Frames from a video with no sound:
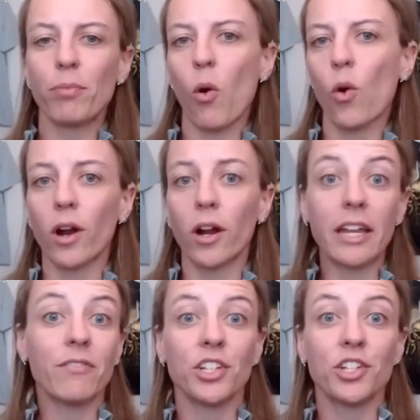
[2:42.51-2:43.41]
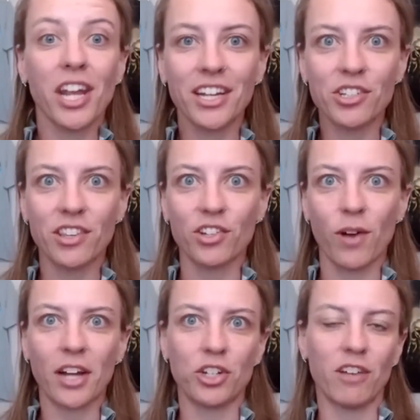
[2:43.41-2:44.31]
or even change the
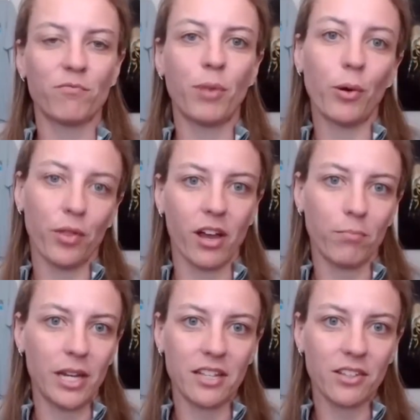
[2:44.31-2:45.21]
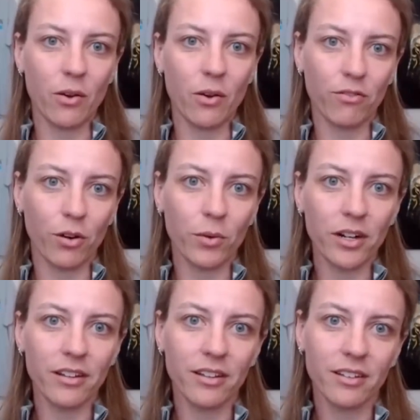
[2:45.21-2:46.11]
direction of both companies going forward?